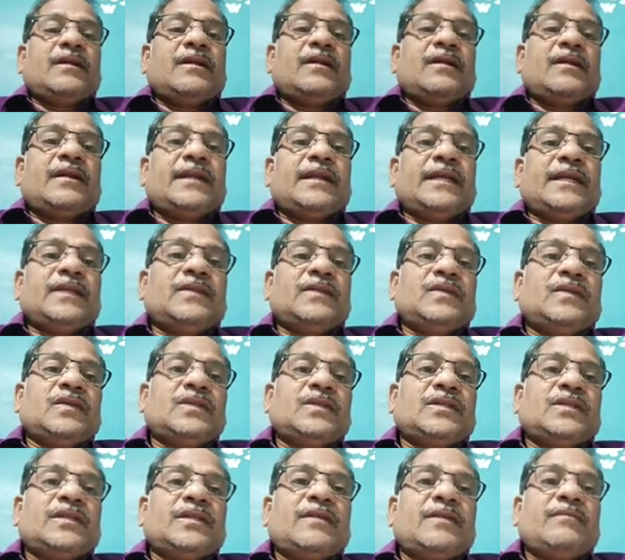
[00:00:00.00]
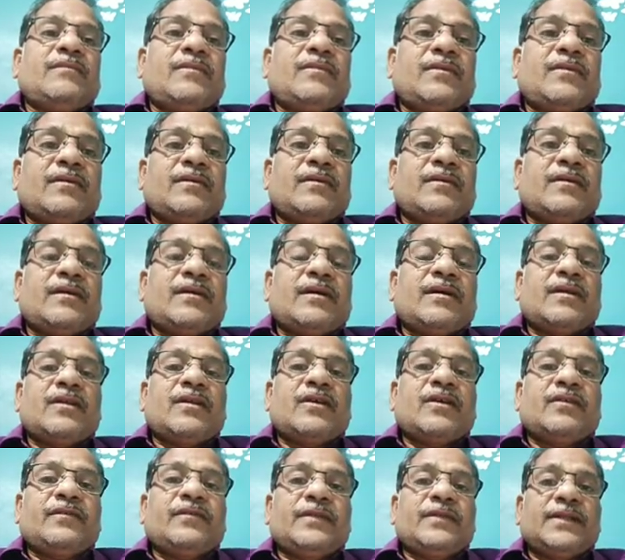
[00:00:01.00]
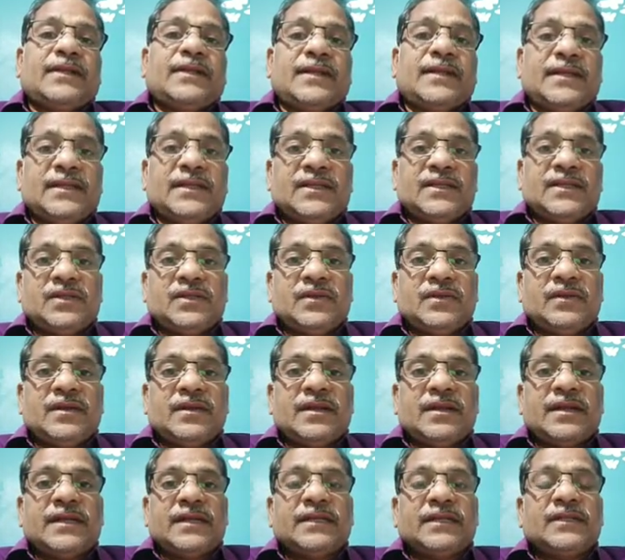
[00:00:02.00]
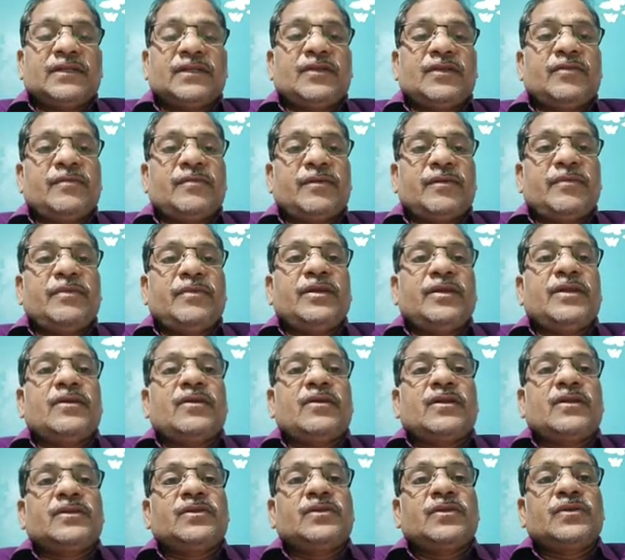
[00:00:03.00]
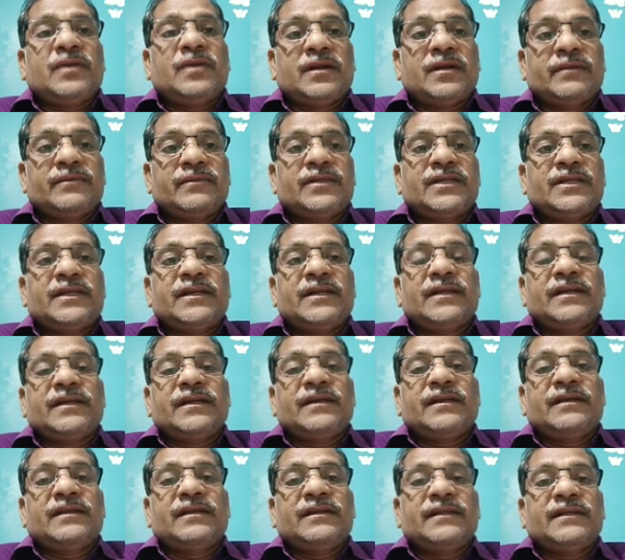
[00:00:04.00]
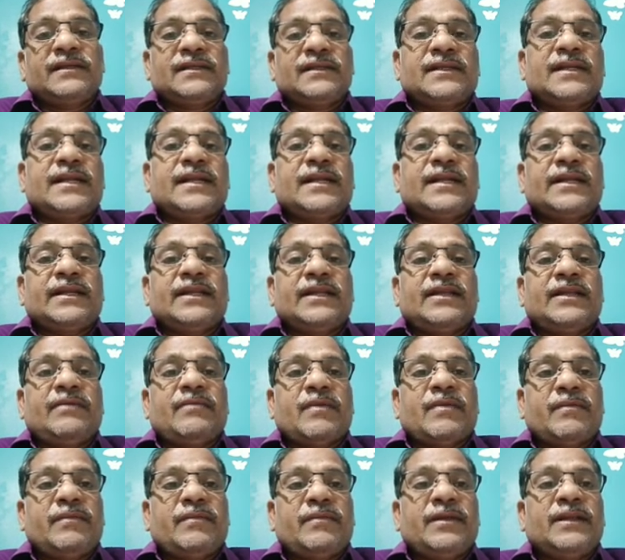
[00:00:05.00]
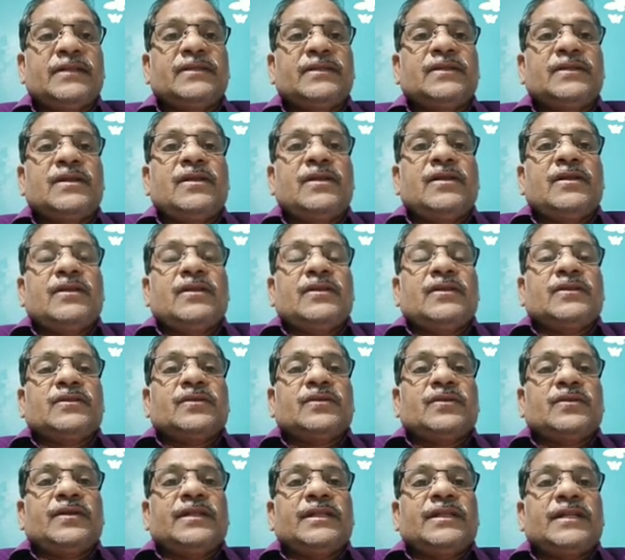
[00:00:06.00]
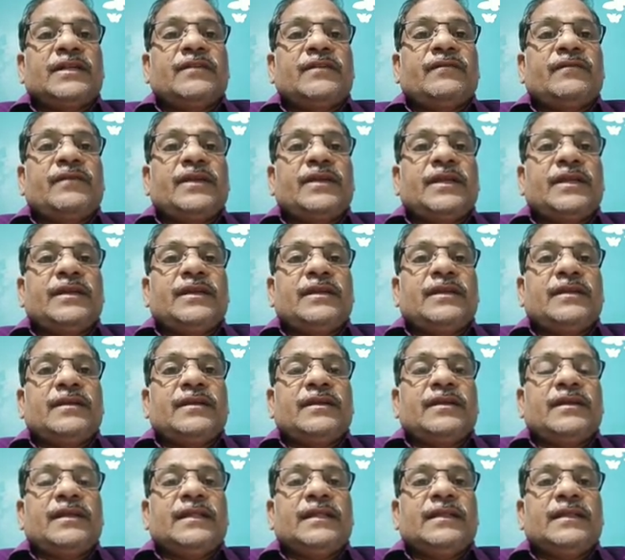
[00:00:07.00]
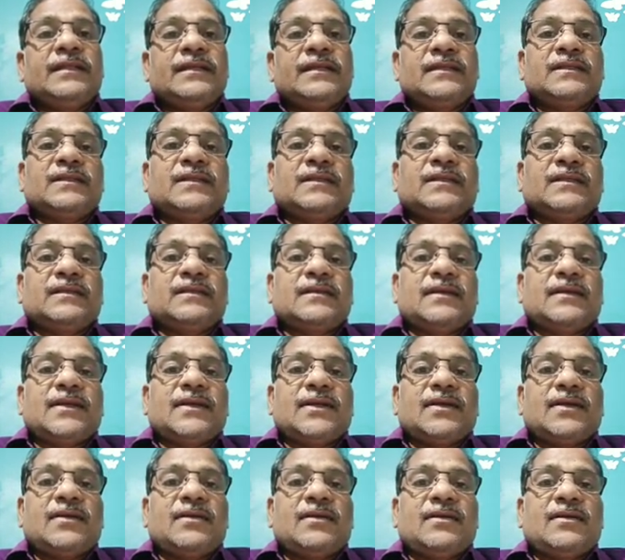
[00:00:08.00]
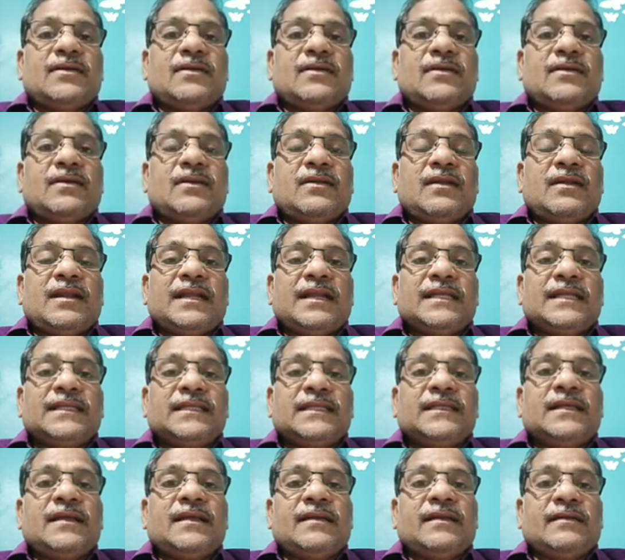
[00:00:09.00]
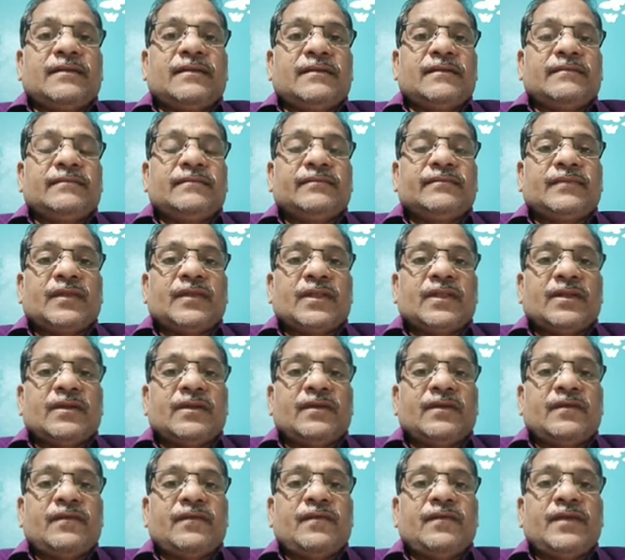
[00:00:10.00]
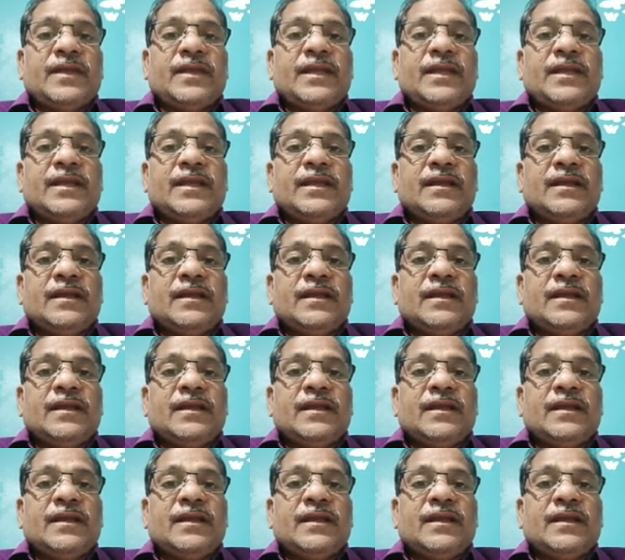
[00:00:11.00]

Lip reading: digestive system along with digestive glands. Human being also comes under this category, mammals. So in that way, in this lesson, we